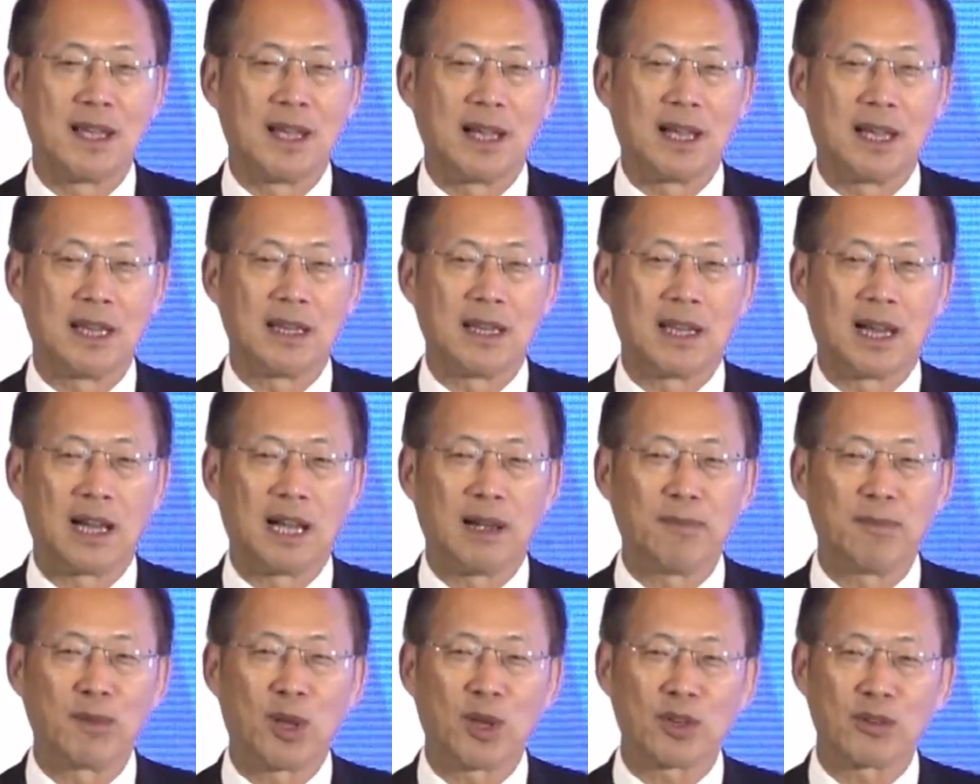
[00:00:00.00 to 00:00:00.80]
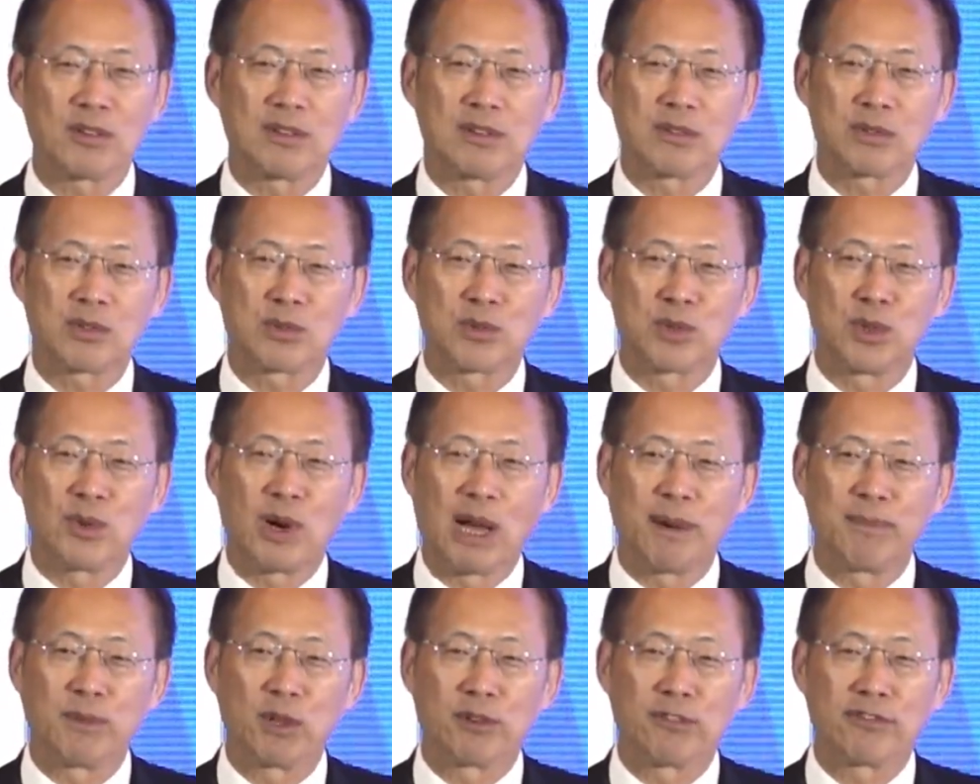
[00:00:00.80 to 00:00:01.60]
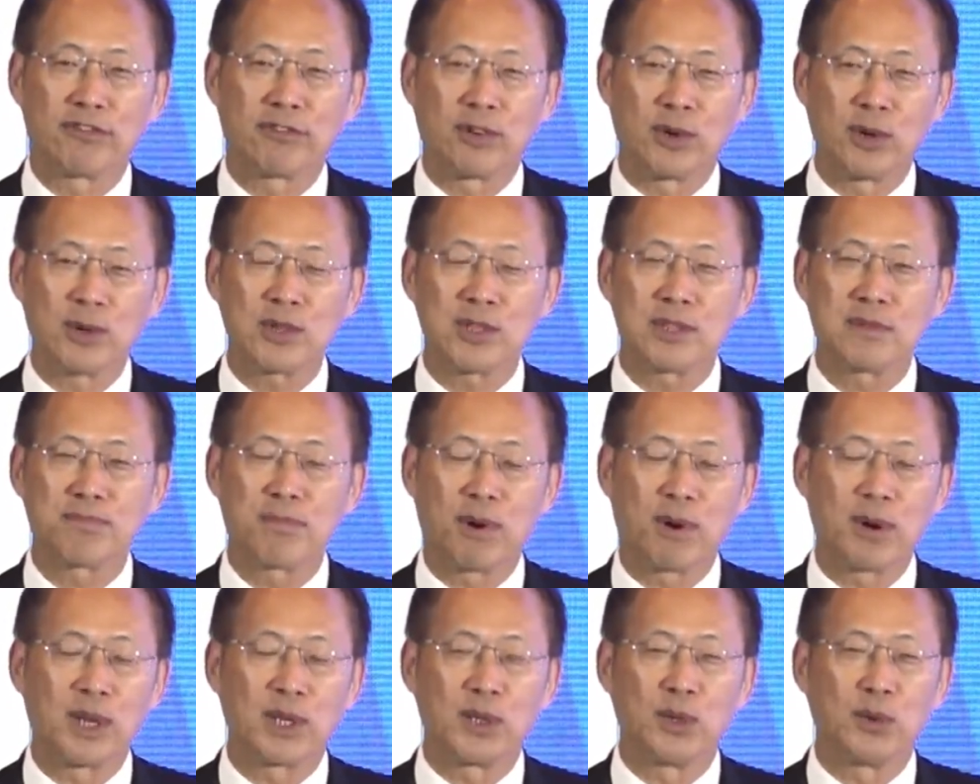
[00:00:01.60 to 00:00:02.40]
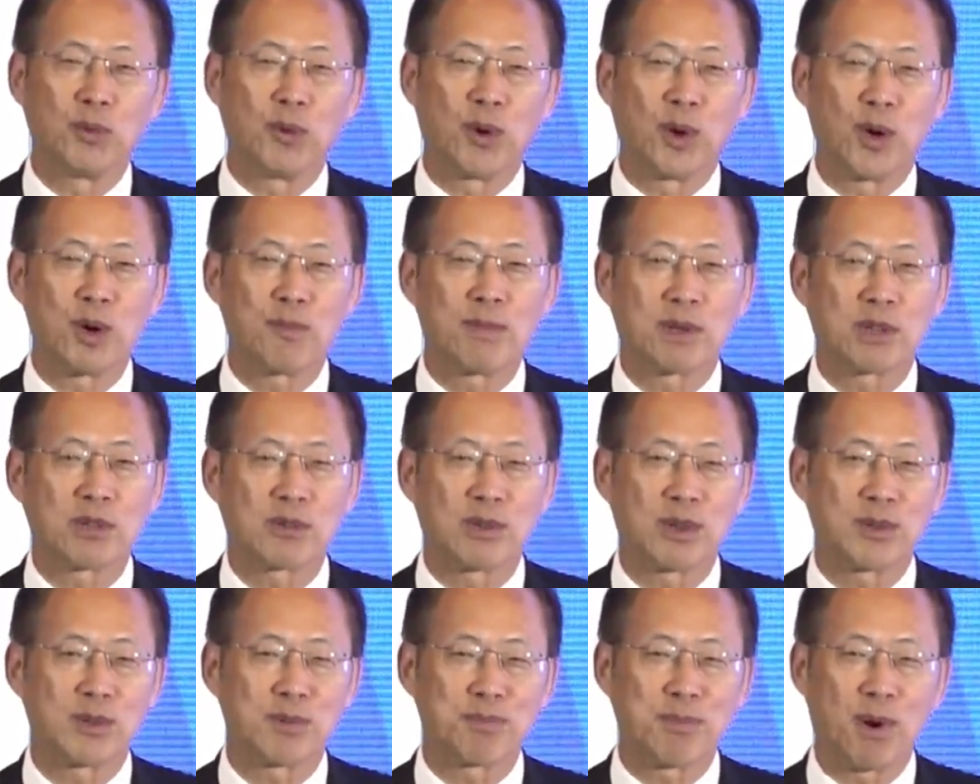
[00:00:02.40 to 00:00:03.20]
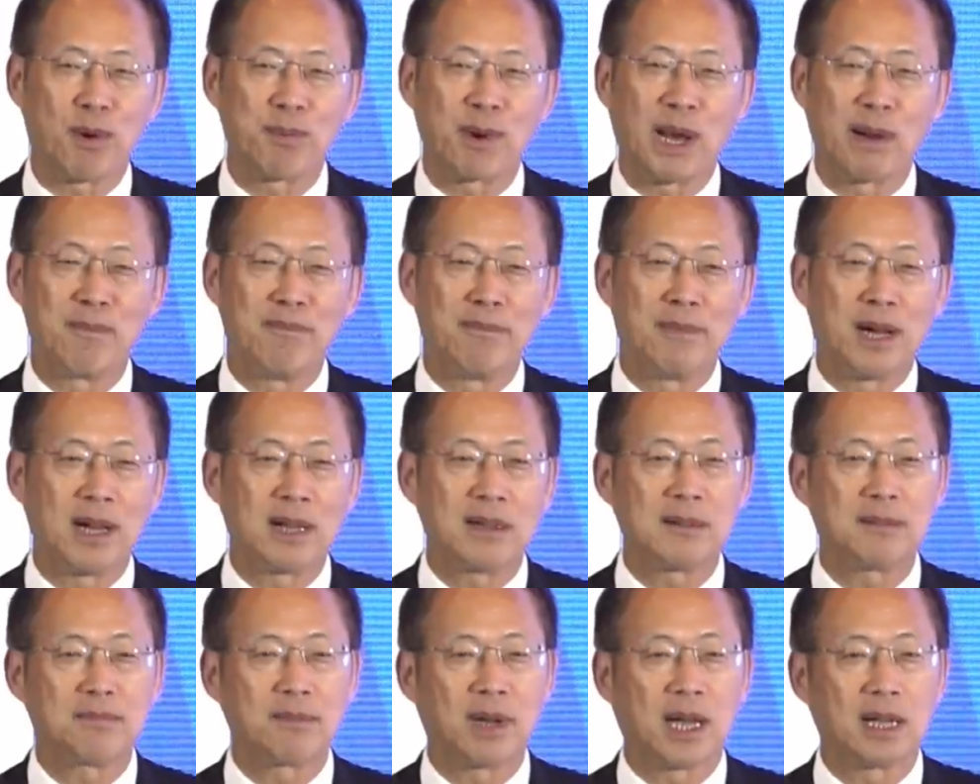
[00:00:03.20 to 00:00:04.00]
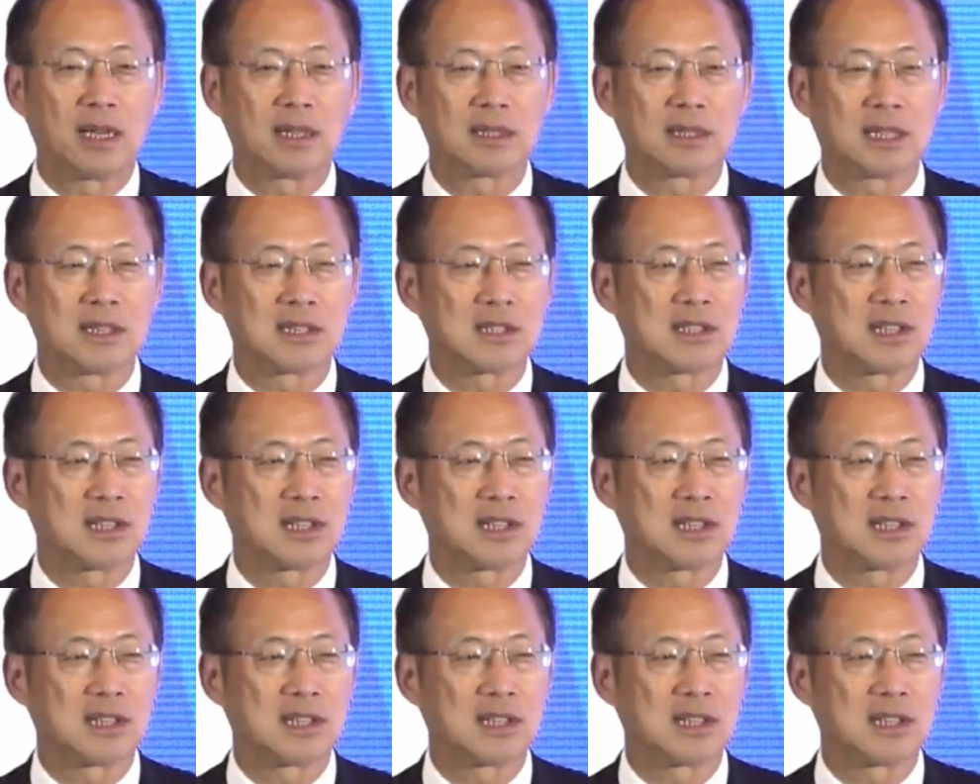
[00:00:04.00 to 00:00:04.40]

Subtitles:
And I'm not sure I'm the first, probably in the world, but probably among my